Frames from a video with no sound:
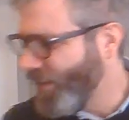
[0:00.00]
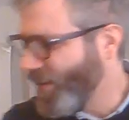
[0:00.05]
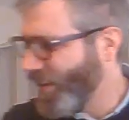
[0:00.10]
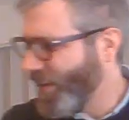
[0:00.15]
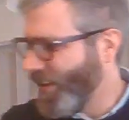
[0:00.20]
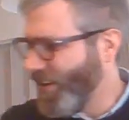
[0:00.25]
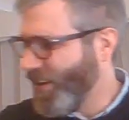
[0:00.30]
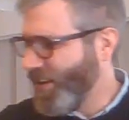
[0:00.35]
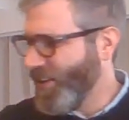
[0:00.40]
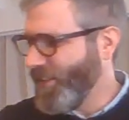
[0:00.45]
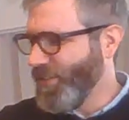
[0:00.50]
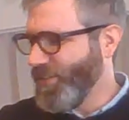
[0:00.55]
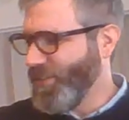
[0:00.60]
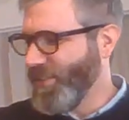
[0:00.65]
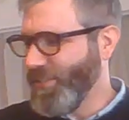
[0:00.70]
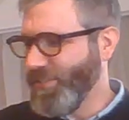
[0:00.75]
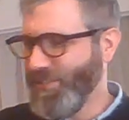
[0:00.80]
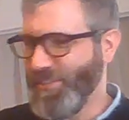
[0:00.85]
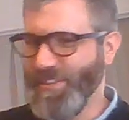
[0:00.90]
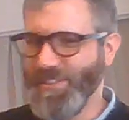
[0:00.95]
And
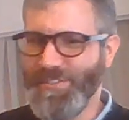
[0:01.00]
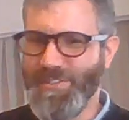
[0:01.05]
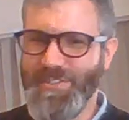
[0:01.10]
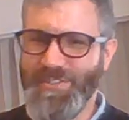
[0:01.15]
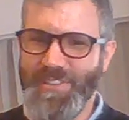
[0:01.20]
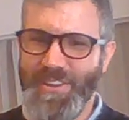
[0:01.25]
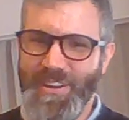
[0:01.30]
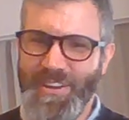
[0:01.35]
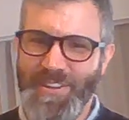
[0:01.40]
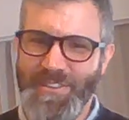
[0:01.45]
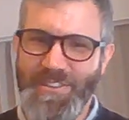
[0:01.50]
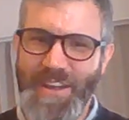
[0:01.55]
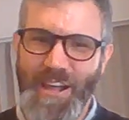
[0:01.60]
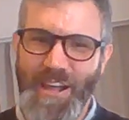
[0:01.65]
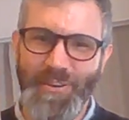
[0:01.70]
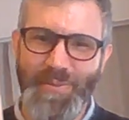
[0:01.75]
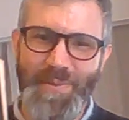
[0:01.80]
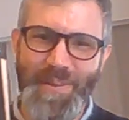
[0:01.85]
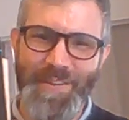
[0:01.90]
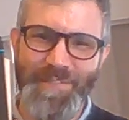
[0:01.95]
look, this is a
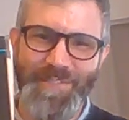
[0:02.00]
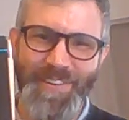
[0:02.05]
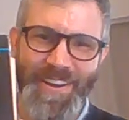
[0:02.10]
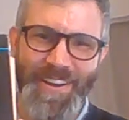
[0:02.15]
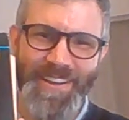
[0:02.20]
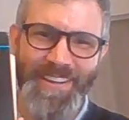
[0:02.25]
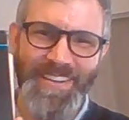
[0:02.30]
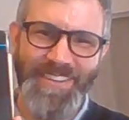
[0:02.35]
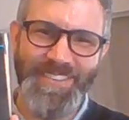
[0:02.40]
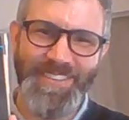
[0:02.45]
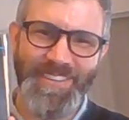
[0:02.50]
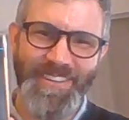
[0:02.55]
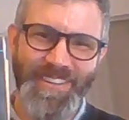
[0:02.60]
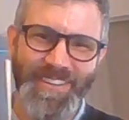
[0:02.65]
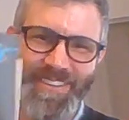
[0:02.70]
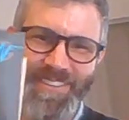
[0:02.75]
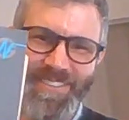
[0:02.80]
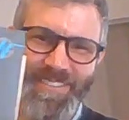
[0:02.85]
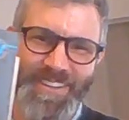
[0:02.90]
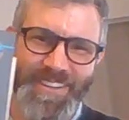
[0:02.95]
dollar bin find. I got
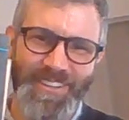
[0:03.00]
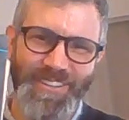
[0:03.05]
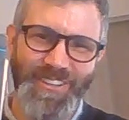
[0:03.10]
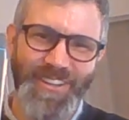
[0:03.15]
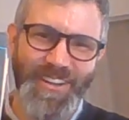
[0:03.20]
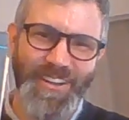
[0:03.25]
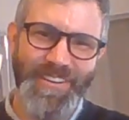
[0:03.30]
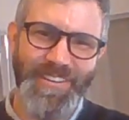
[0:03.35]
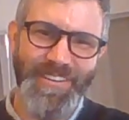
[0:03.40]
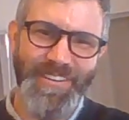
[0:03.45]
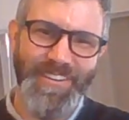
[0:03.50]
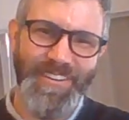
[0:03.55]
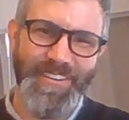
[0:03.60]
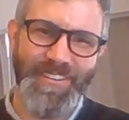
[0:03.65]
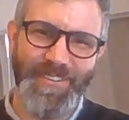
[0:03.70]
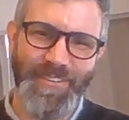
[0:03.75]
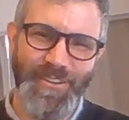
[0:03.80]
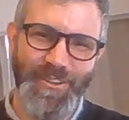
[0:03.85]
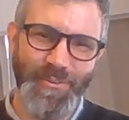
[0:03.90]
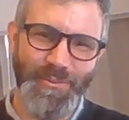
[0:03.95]
Nick Glider
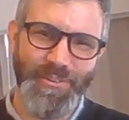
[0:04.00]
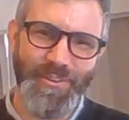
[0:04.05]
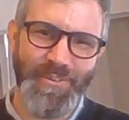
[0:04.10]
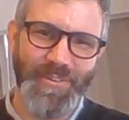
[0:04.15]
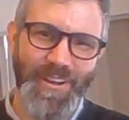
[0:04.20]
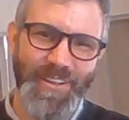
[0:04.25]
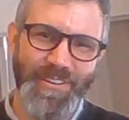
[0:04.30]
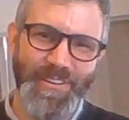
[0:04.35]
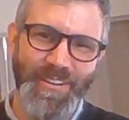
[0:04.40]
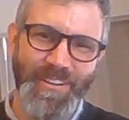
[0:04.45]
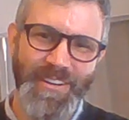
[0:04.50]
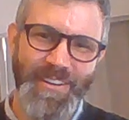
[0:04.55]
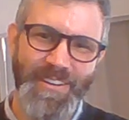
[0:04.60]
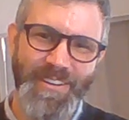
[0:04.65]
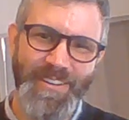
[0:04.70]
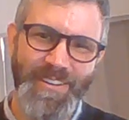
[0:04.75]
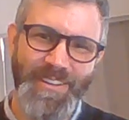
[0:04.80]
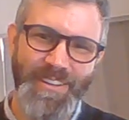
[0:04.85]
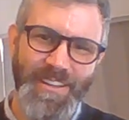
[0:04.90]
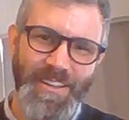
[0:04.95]
or Gilder rather.
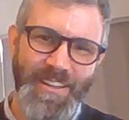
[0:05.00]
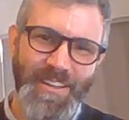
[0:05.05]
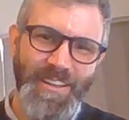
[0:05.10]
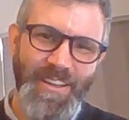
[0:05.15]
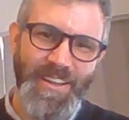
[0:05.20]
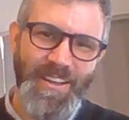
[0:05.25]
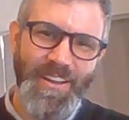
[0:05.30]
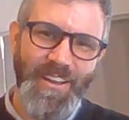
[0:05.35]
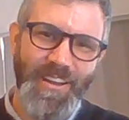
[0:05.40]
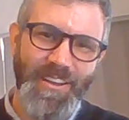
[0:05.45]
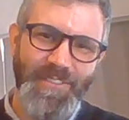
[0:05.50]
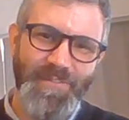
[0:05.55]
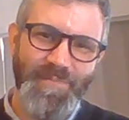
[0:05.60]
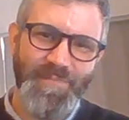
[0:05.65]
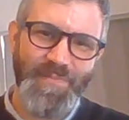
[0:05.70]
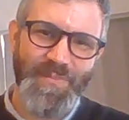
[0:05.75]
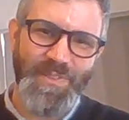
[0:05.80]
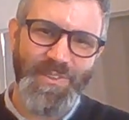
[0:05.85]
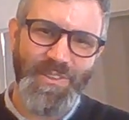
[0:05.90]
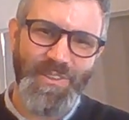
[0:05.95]

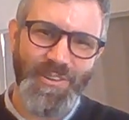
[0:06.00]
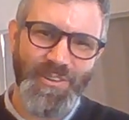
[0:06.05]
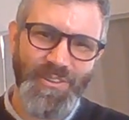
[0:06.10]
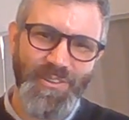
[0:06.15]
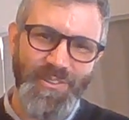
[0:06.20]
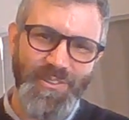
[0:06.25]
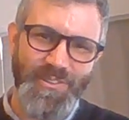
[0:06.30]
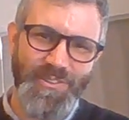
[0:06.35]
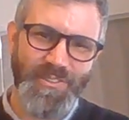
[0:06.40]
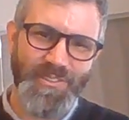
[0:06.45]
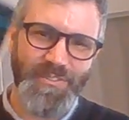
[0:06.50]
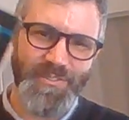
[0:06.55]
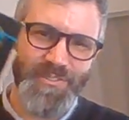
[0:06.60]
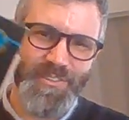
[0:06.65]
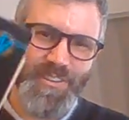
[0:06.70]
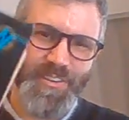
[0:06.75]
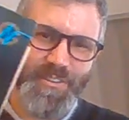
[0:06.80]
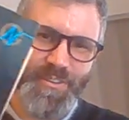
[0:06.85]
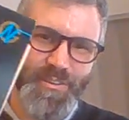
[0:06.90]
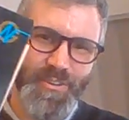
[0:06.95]
So it's,
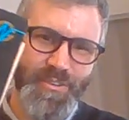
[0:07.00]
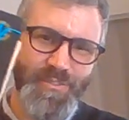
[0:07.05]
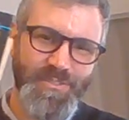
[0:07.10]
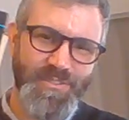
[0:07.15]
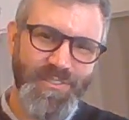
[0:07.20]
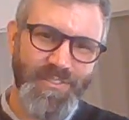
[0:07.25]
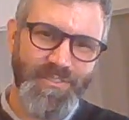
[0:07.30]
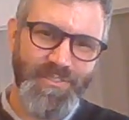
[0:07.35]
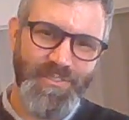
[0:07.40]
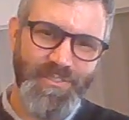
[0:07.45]
I don't know, it's like